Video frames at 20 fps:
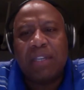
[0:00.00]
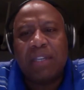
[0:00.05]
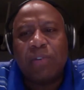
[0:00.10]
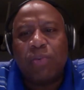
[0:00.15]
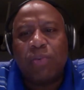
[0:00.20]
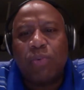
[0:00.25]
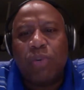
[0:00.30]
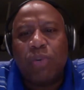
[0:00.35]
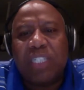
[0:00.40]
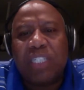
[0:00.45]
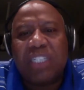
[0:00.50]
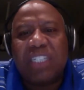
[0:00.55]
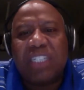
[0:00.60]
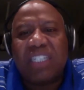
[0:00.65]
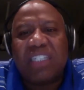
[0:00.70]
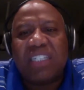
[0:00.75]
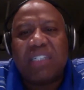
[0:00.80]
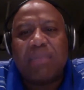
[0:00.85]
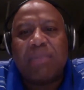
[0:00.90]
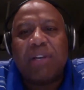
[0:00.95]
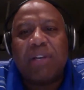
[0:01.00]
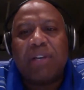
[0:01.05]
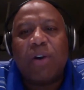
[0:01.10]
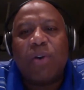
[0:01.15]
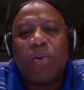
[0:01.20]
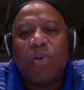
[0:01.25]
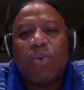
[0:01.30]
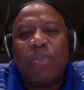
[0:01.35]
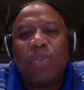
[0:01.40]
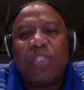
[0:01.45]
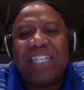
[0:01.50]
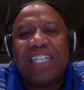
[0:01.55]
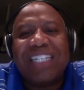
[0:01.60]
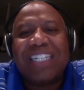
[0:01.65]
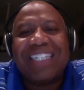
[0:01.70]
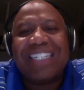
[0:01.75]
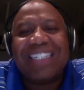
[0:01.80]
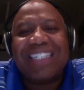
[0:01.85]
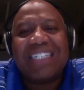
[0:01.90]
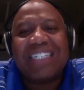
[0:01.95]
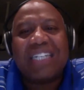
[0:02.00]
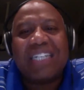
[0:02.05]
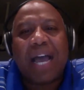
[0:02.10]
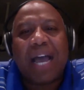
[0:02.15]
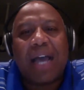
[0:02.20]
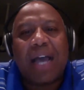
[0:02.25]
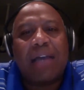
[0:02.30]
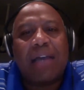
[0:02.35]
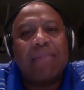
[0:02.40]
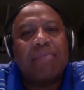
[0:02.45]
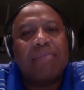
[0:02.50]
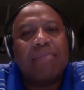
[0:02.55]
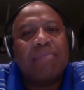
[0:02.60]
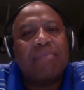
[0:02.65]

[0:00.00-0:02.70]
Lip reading: the root system goes into shock?